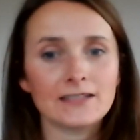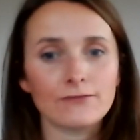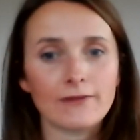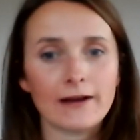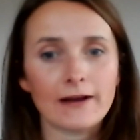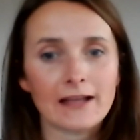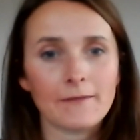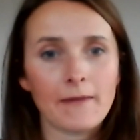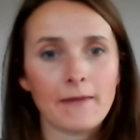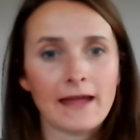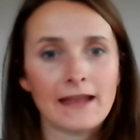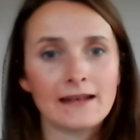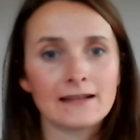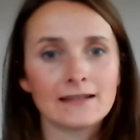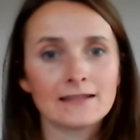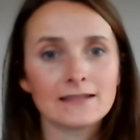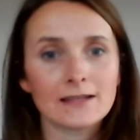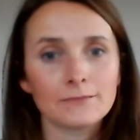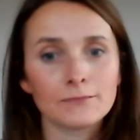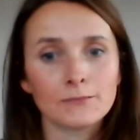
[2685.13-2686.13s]
you'd
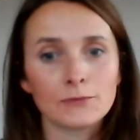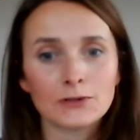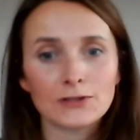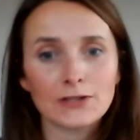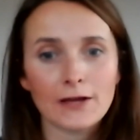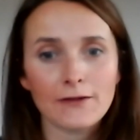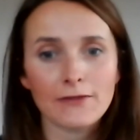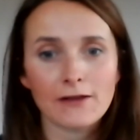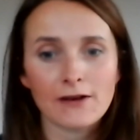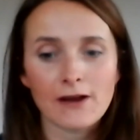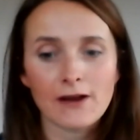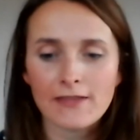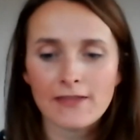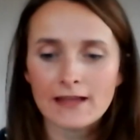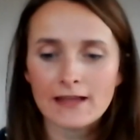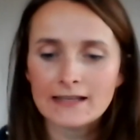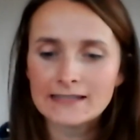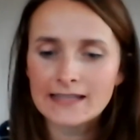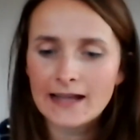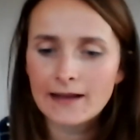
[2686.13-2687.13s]
recommend more so than others?